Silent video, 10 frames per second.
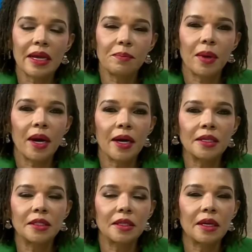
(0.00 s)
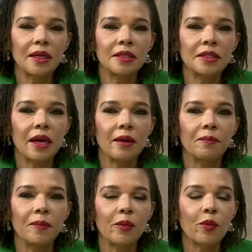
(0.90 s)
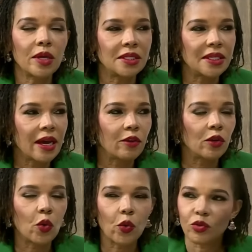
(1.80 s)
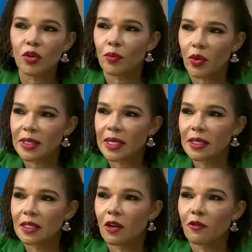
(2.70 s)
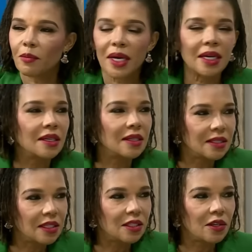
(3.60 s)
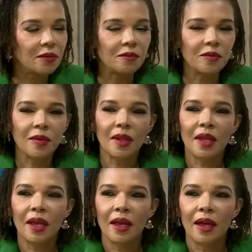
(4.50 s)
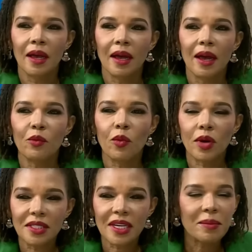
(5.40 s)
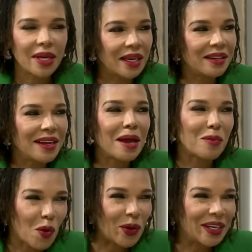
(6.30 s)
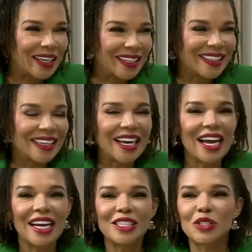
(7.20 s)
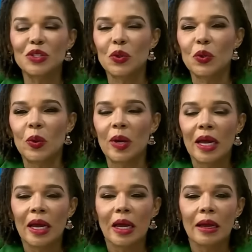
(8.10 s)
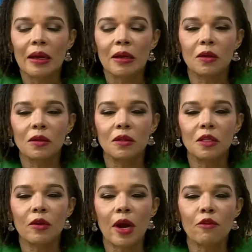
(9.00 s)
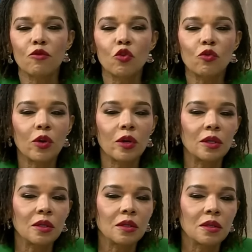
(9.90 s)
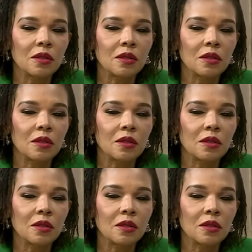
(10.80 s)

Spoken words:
that part is, once I go through the process of making a decision, and once I'm in, I'm all in. And so, a rural